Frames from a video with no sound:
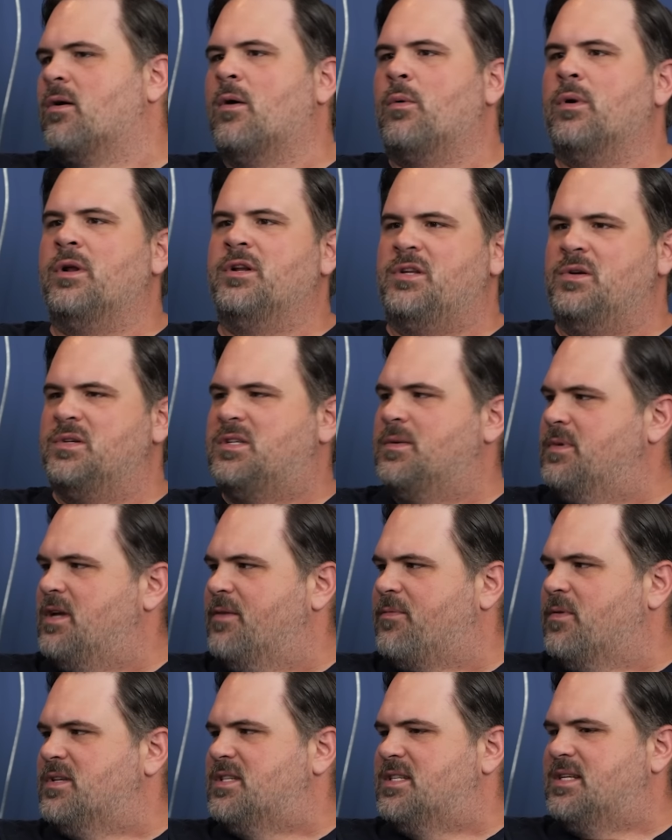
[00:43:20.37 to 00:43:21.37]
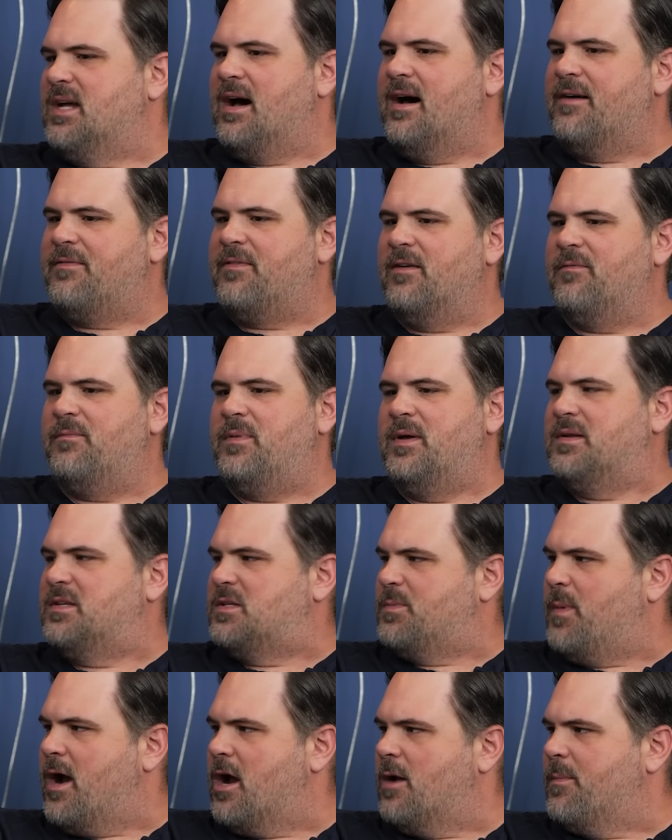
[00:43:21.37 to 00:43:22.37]
Yeah. I want to do some different stuff. I've been
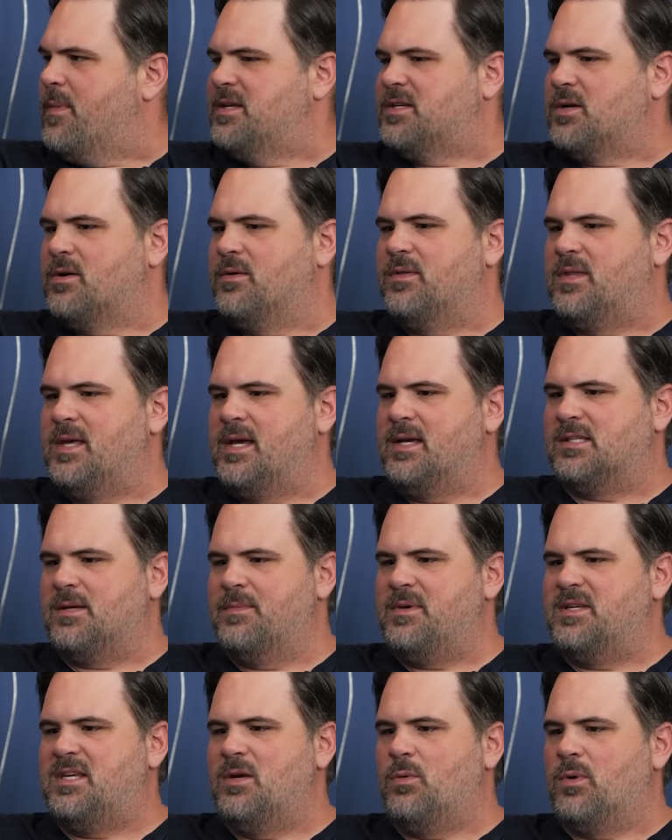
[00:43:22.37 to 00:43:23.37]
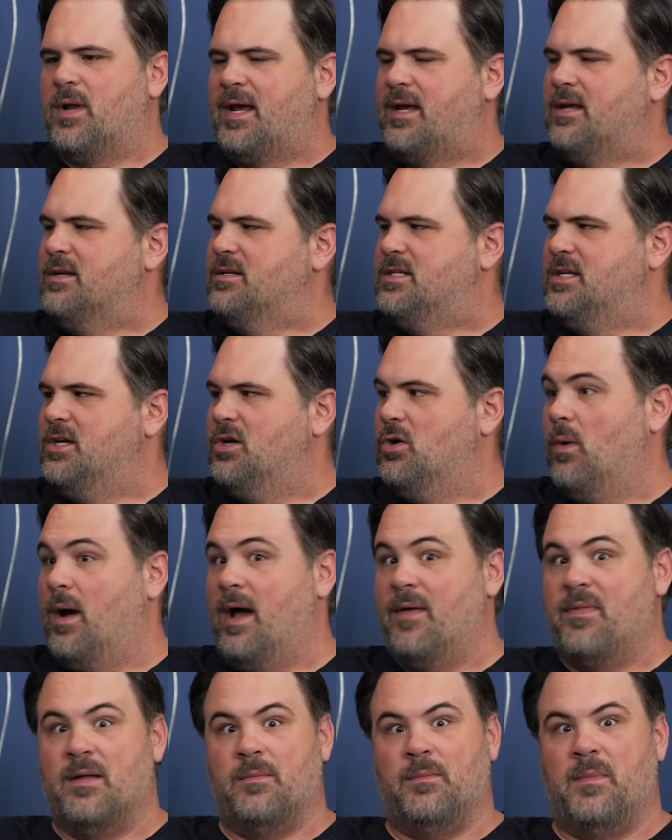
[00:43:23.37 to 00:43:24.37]
inspired by certain things. Let me see what I can do.
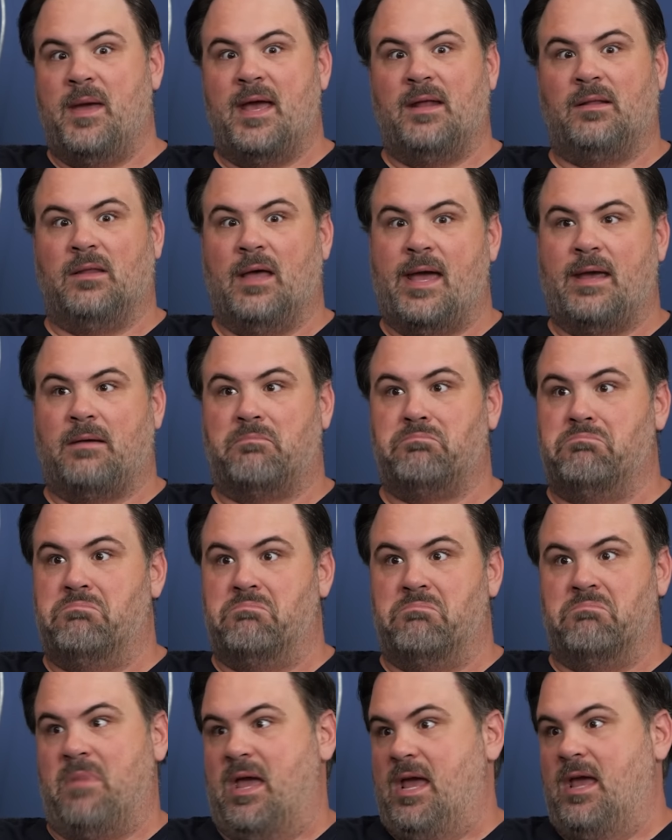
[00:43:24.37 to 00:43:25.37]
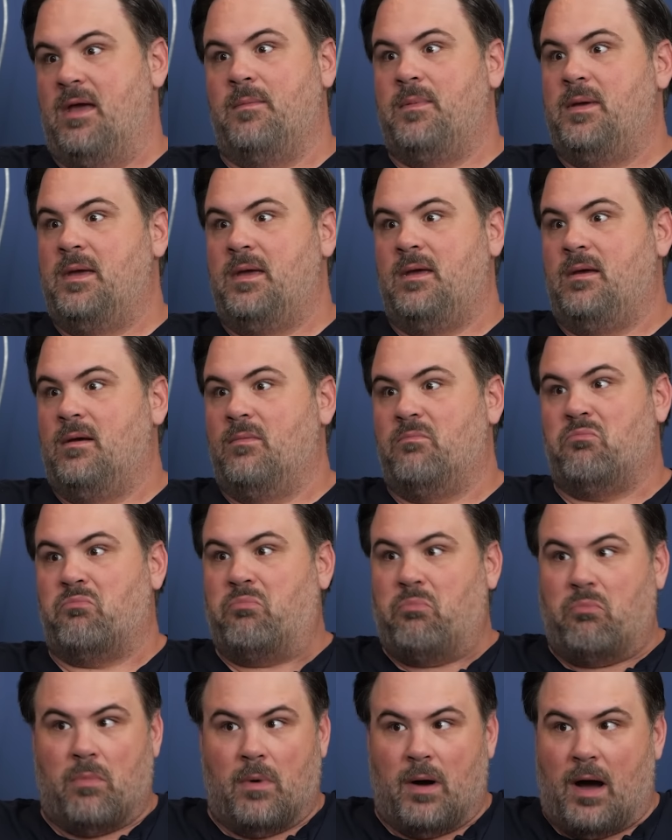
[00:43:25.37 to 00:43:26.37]
And then made like maybe
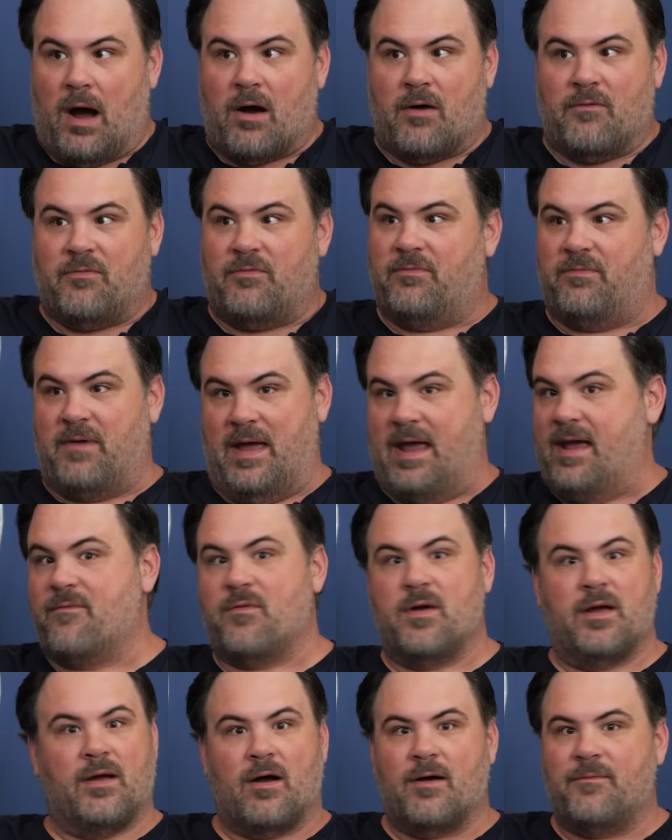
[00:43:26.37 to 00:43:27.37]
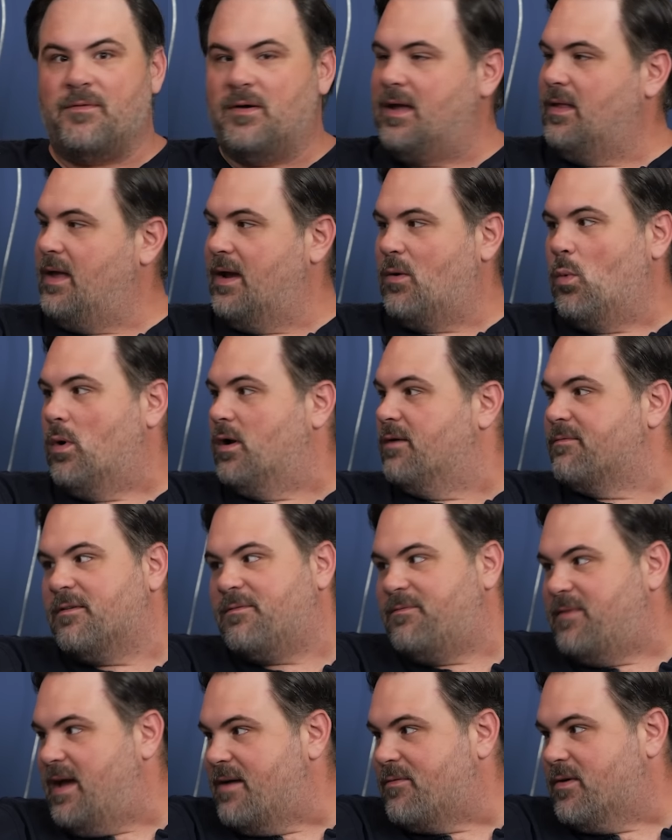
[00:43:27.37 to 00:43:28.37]
our favorite Garphill, like one of our
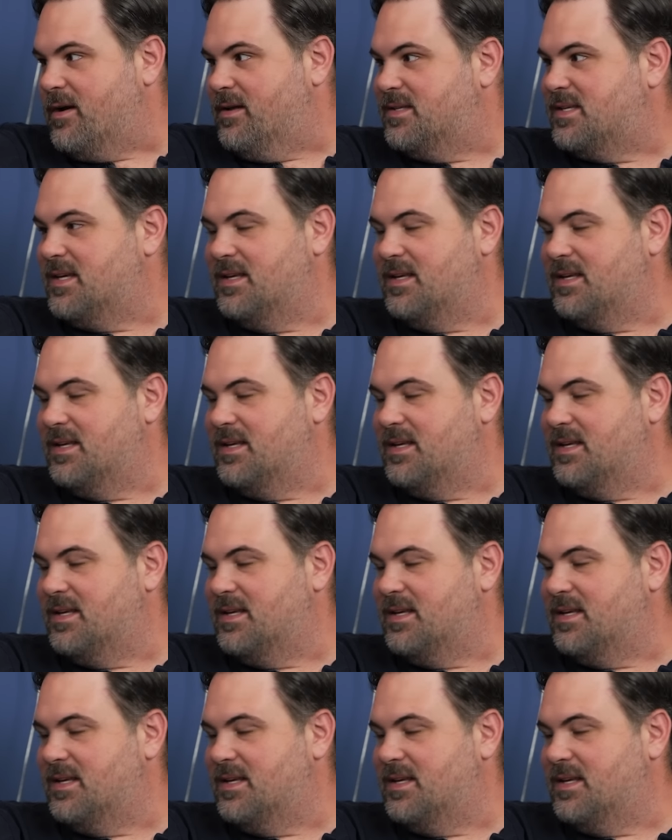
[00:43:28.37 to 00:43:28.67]
favorites.